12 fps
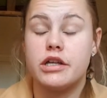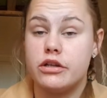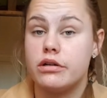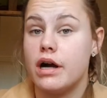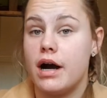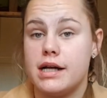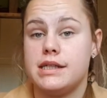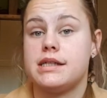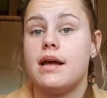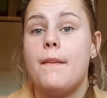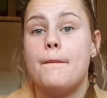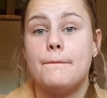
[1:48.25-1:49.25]
You guys
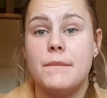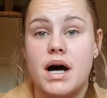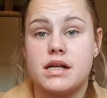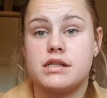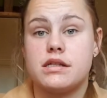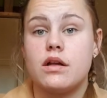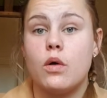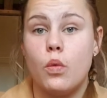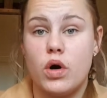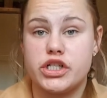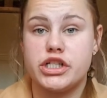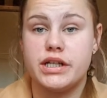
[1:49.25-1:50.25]
must
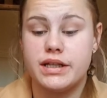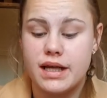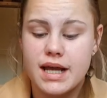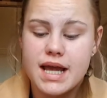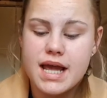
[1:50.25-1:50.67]
watch it.